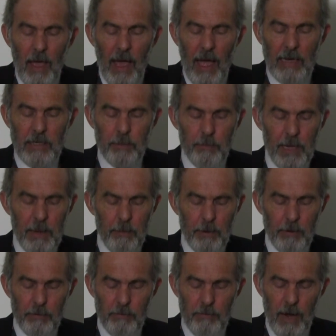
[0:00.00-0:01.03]
as
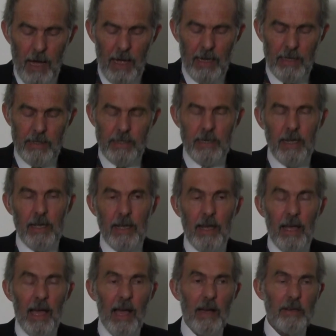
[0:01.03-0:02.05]
people rise
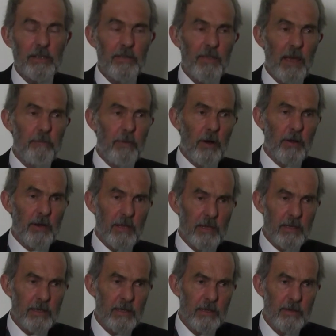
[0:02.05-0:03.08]
out of their
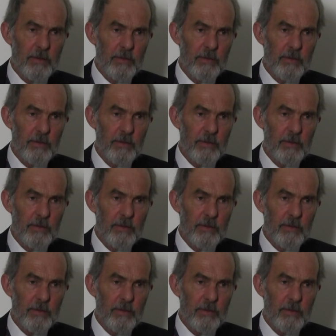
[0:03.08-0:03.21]
bodies,